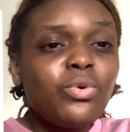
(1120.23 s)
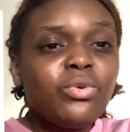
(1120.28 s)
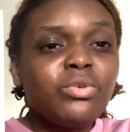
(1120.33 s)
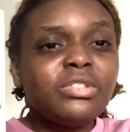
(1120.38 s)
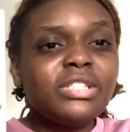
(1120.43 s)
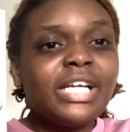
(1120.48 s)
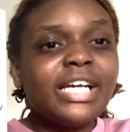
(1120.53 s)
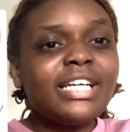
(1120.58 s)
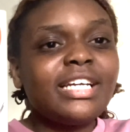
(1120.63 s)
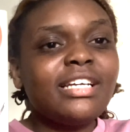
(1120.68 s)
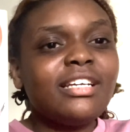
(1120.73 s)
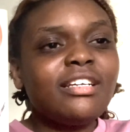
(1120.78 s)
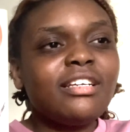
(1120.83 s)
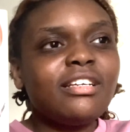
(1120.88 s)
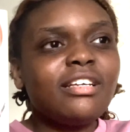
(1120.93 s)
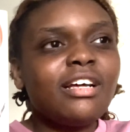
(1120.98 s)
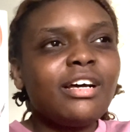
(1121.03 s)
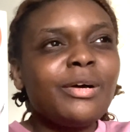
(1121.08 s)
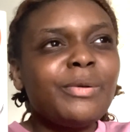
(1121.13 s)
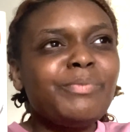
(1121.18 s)
cool. Like
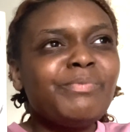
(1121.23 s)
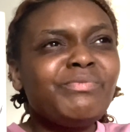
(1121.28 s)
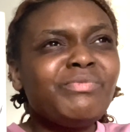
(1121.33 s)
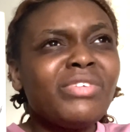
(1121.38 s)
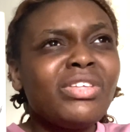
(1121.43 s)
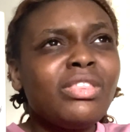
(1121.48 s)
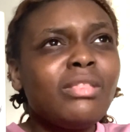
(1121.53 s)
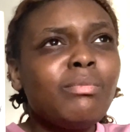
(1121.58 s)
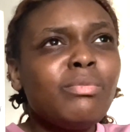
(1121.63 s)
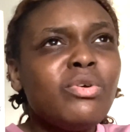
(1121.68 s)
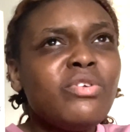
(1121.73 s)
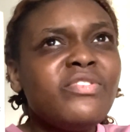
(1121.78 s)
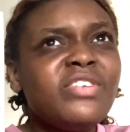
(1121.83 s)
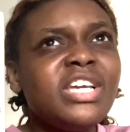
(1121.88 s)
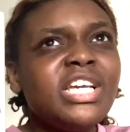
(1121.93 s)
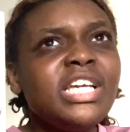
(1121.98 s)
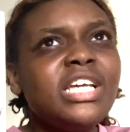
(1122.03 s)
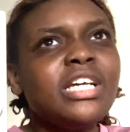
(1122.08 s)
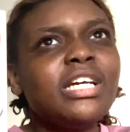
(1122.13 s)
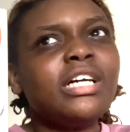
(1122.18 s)
in the
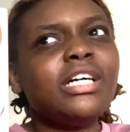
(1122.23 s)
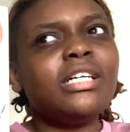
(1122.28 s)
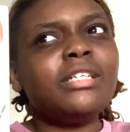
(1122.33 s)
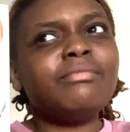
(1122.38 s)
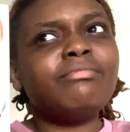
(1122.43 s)
movie,